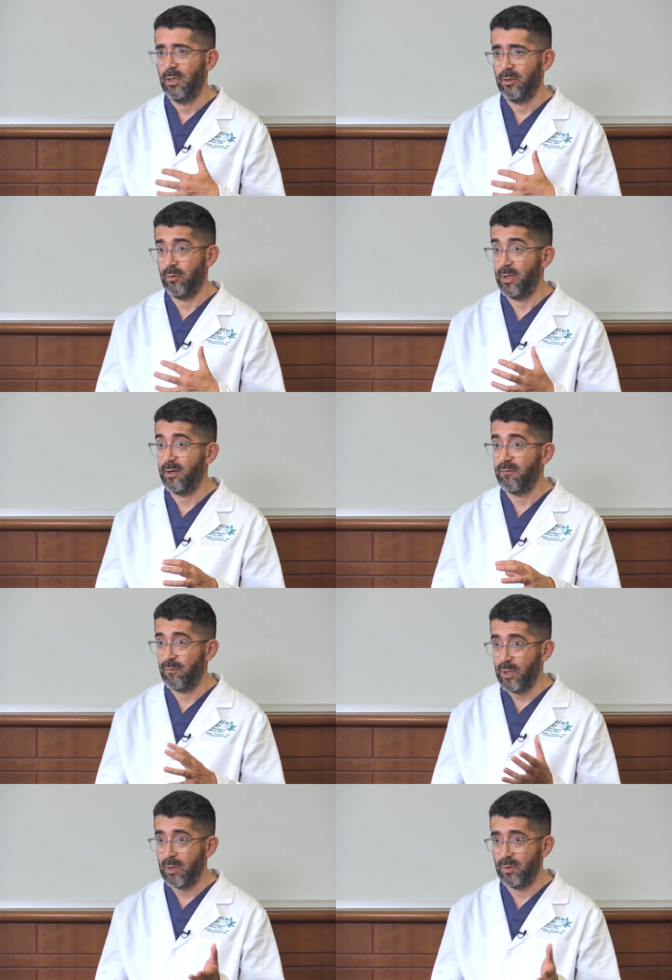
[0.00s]
urinary
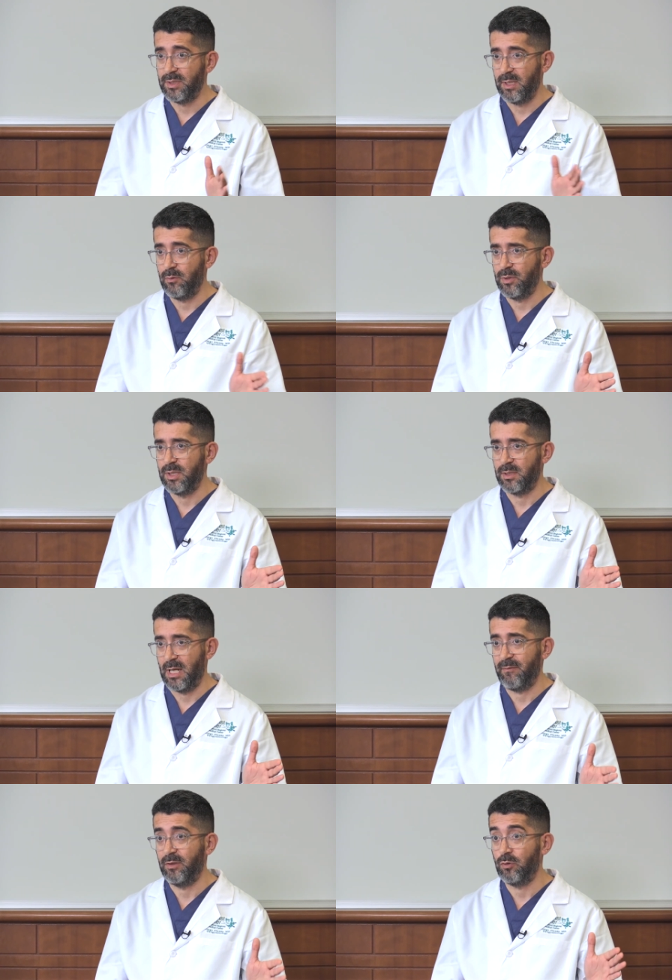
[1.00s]
frequency, which is
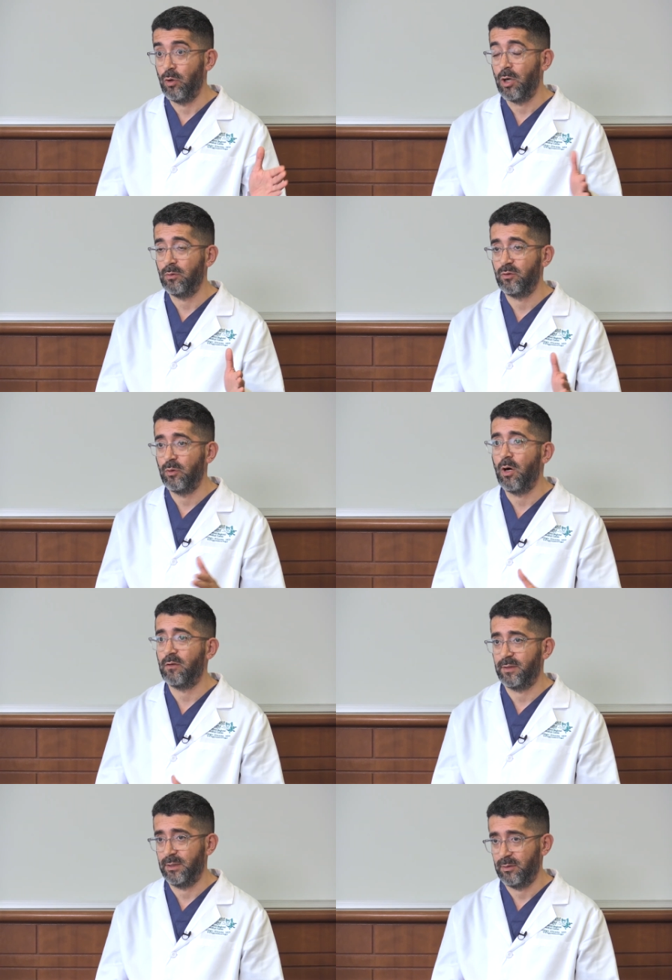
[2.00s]
having to go too
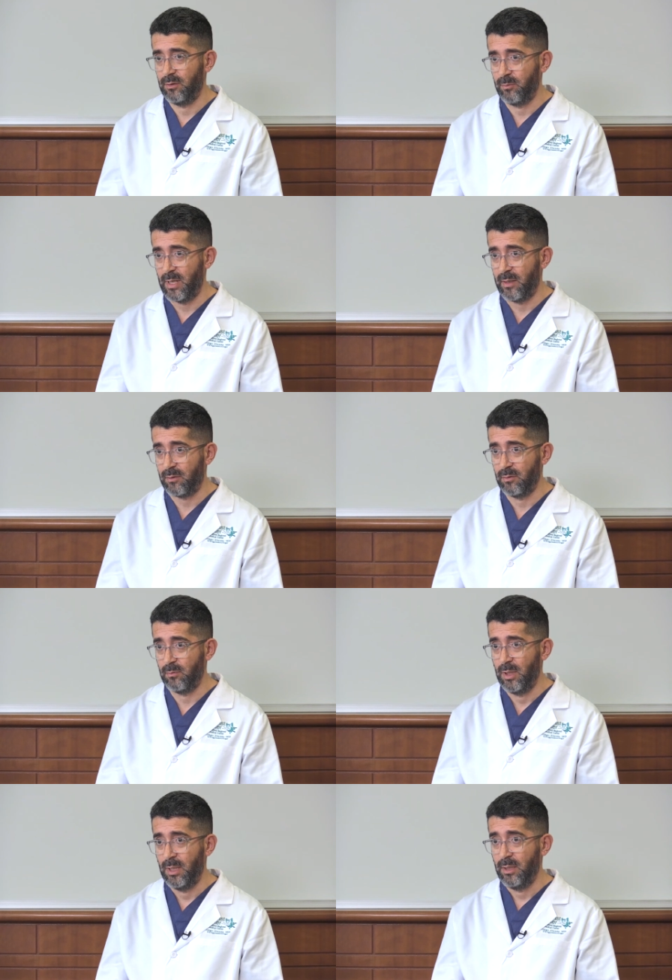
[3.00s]
often to the
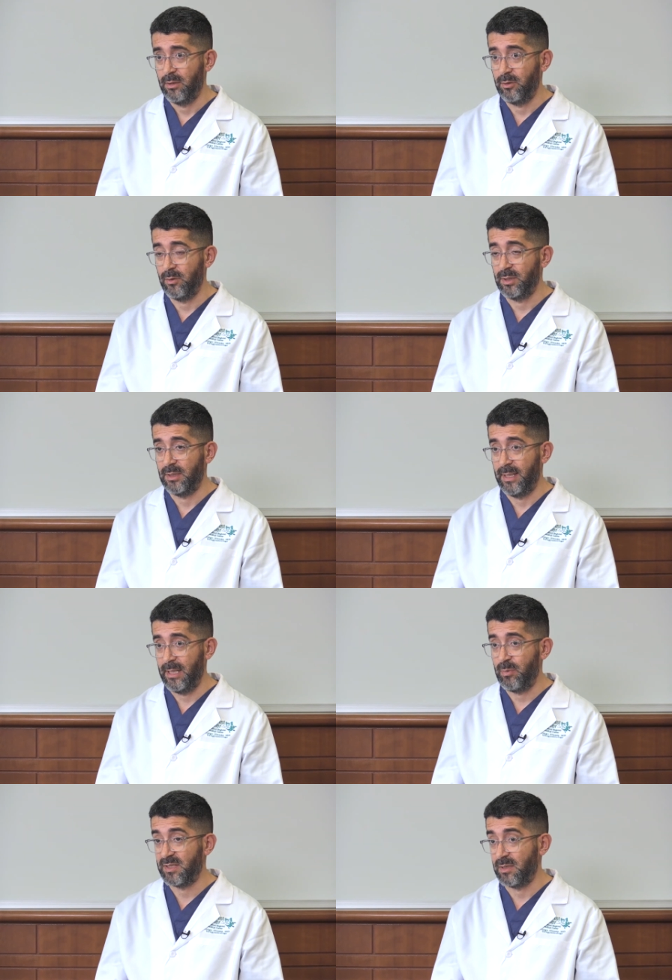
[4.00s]
bathroom during the
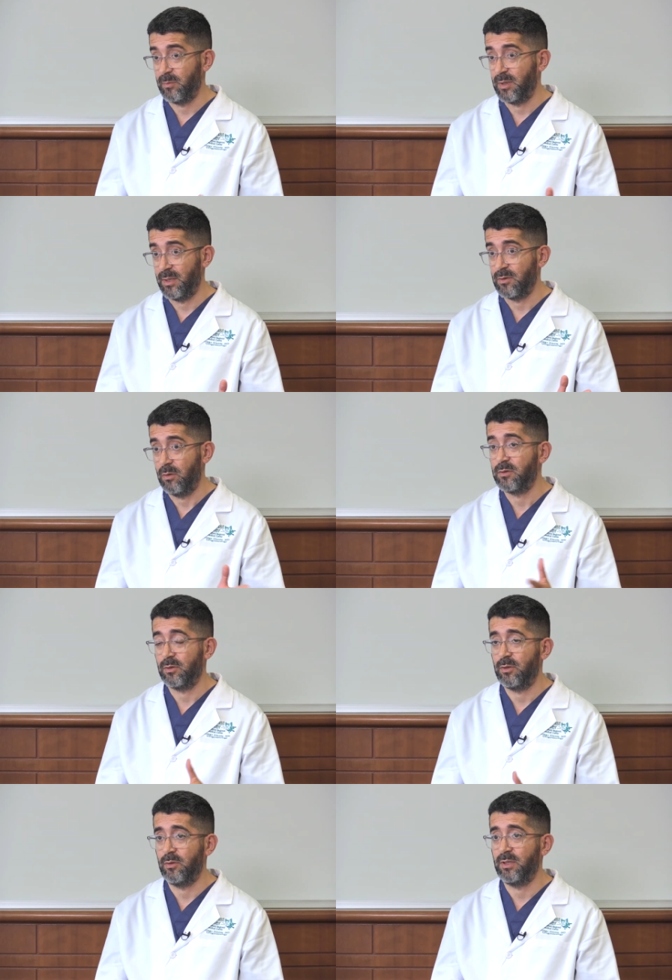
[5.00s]
day, but sometimes
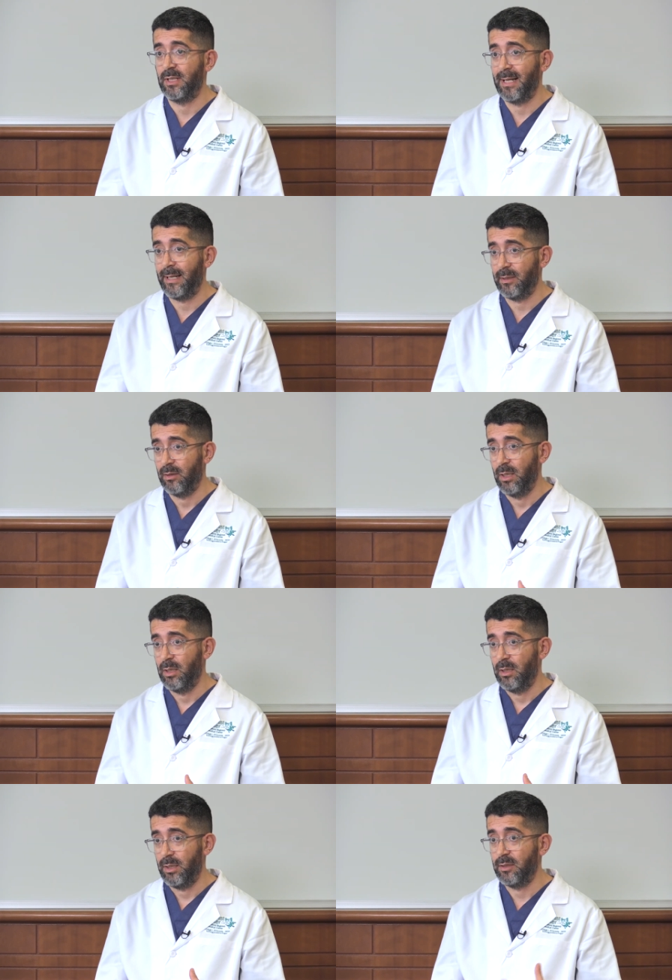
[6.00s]
also during the night,
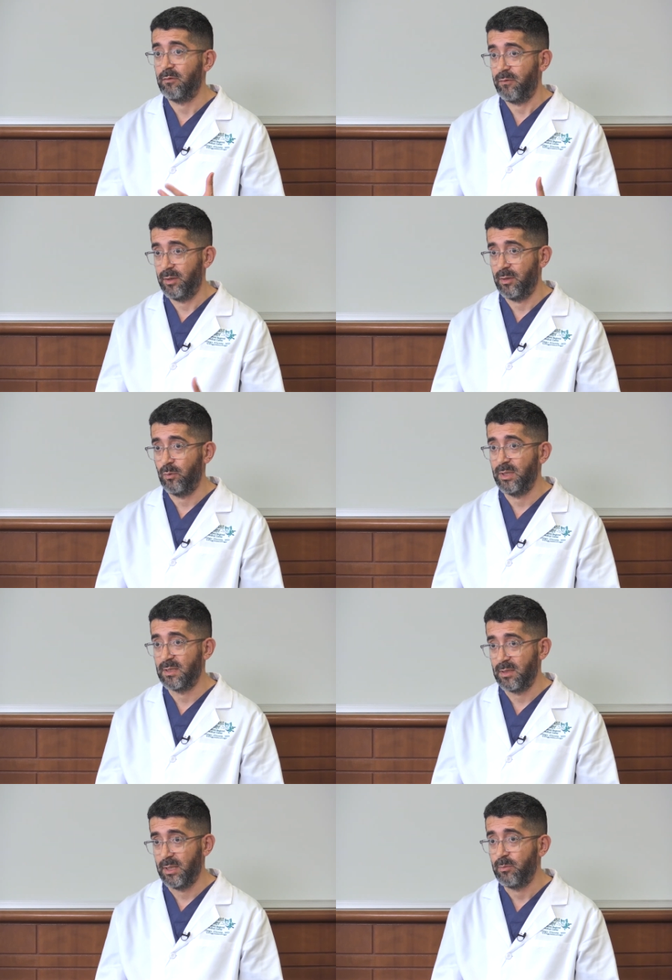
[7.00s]
interfering with the
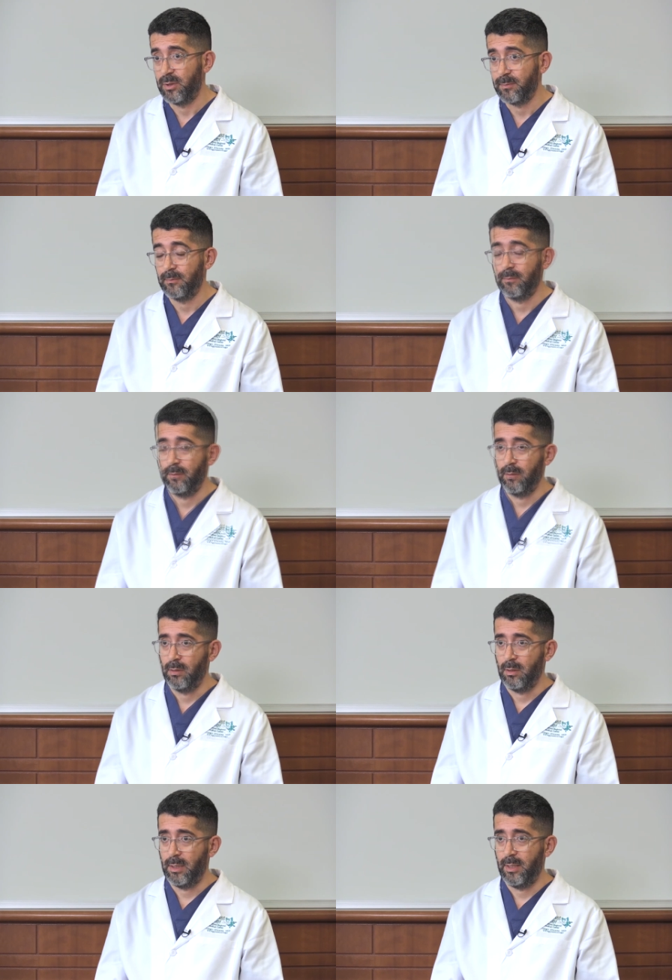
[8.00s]
sleep.
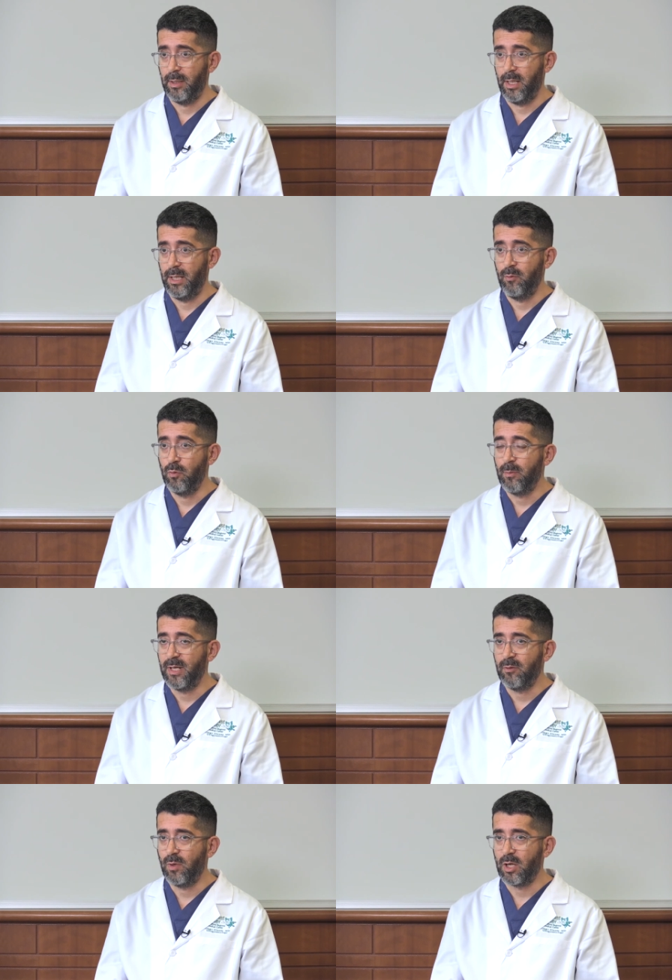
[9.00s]
And in
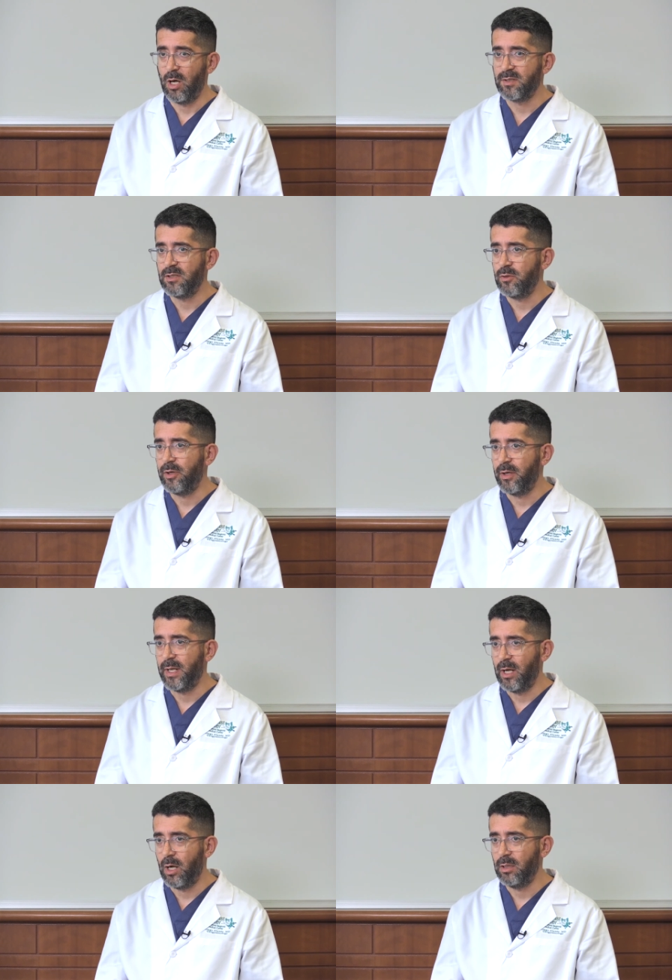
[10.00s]
women, what causes
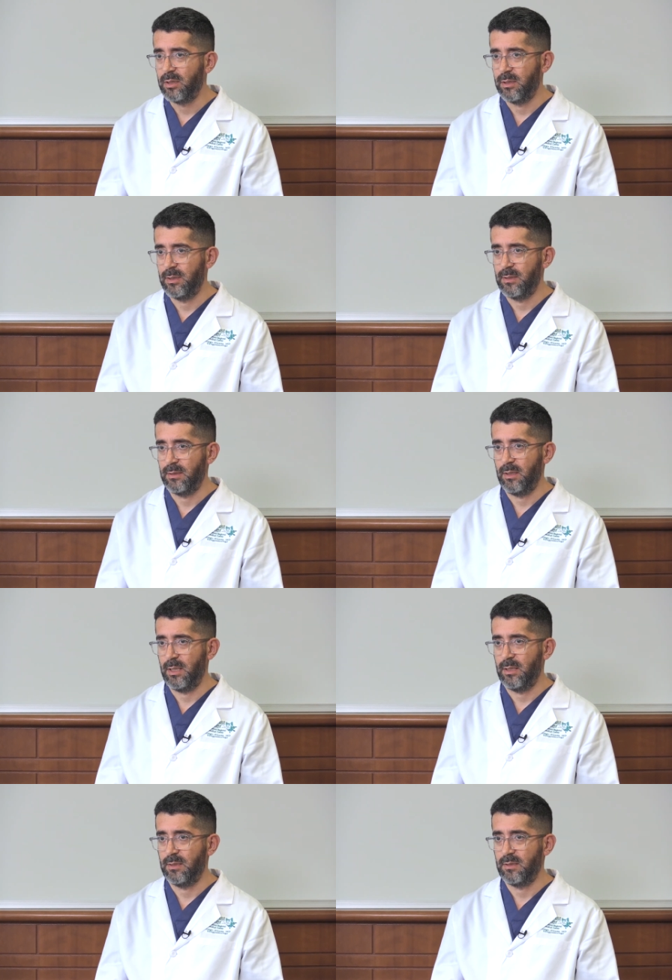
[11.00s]
urinary incontinence
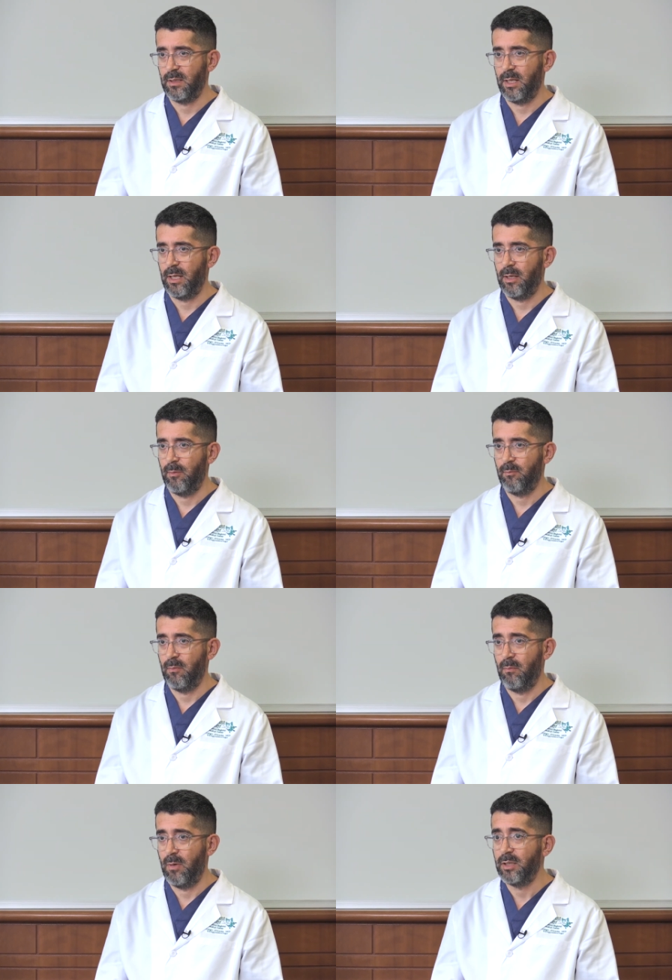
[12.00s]
is
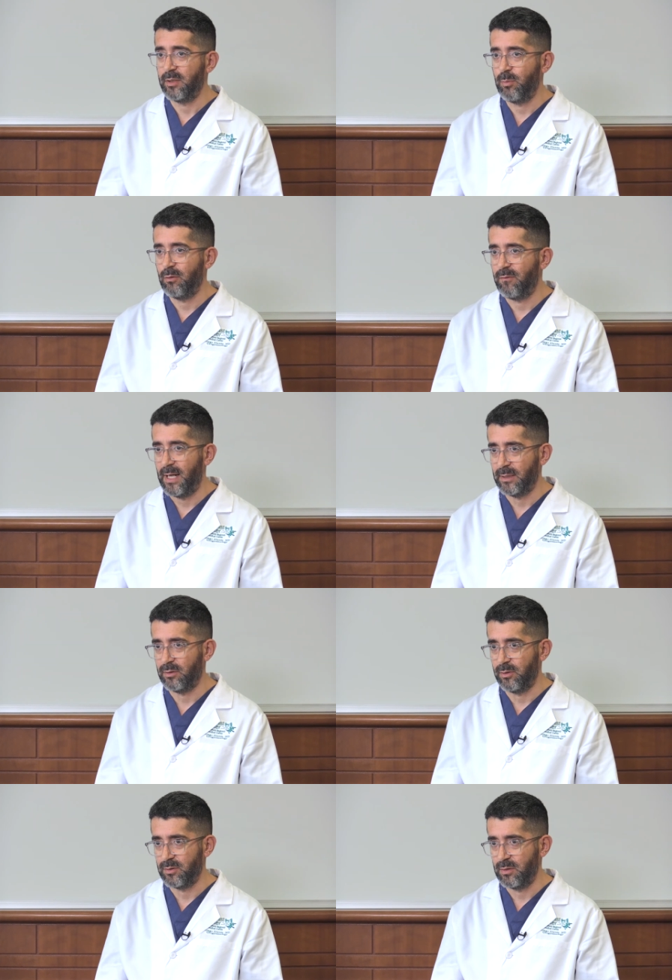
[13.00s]
multiple
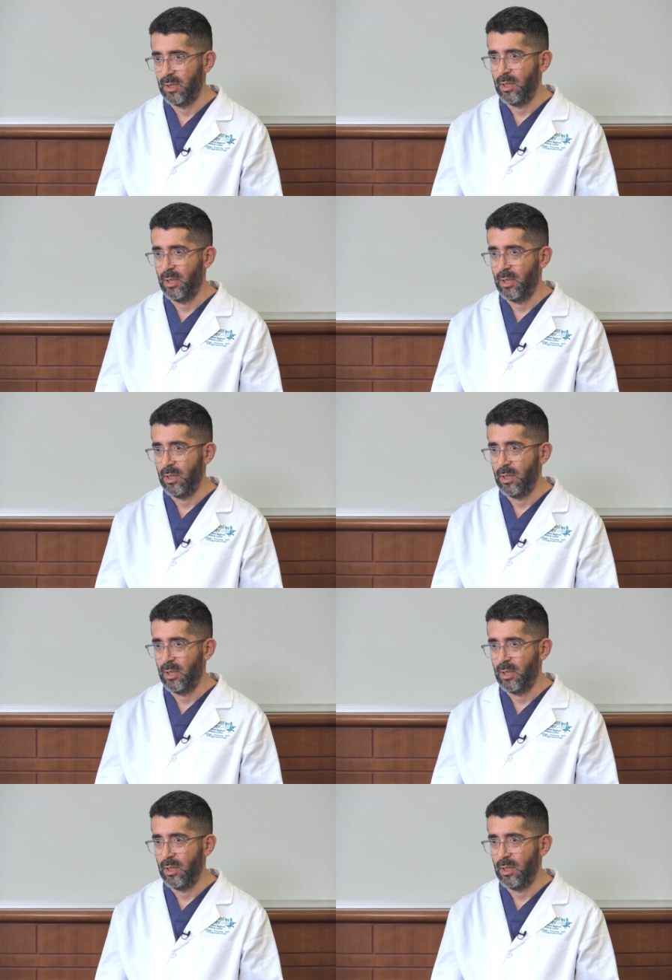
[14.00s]
factors,